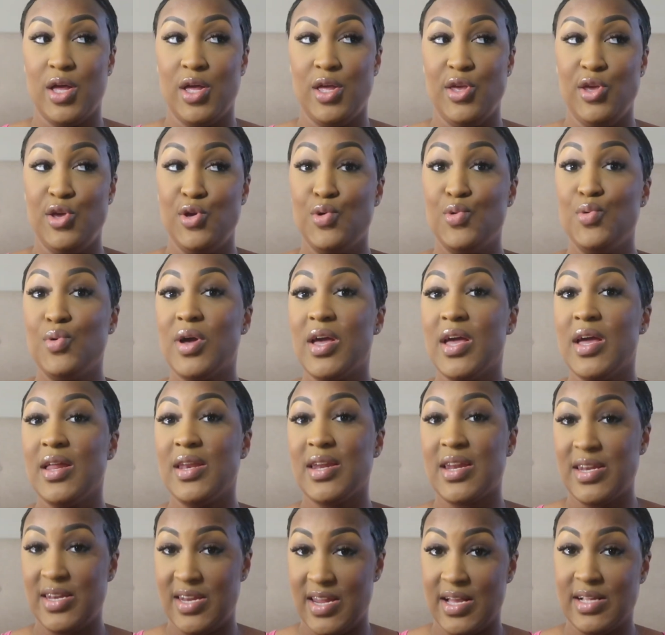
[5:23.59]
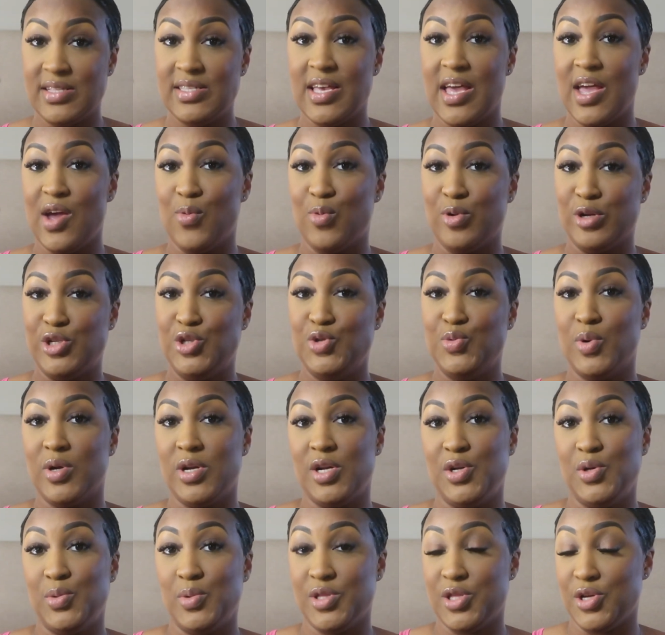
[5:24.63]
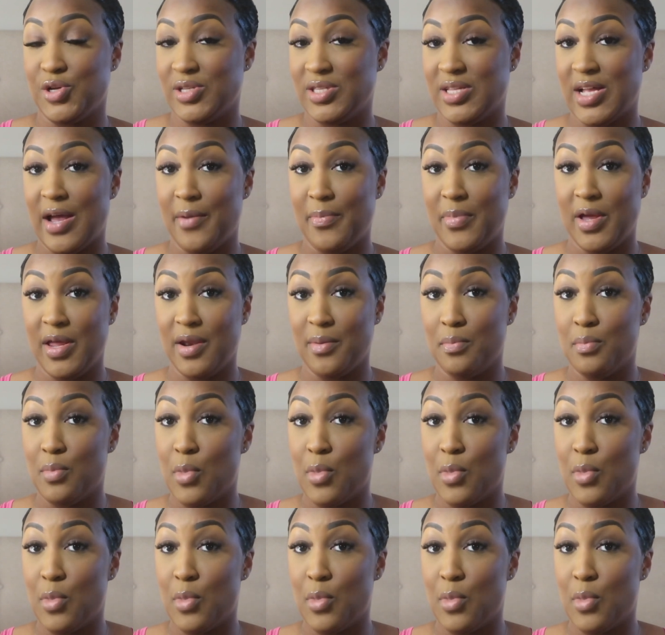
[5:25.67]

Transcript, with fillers: You can dictate what you want to do with your stipend.